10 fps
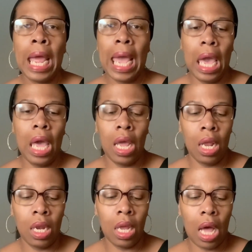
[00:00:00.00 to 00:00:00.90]

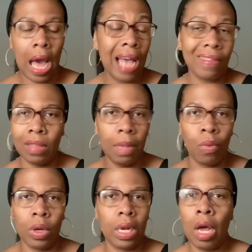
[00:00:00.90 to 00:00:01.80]
and I slept on it.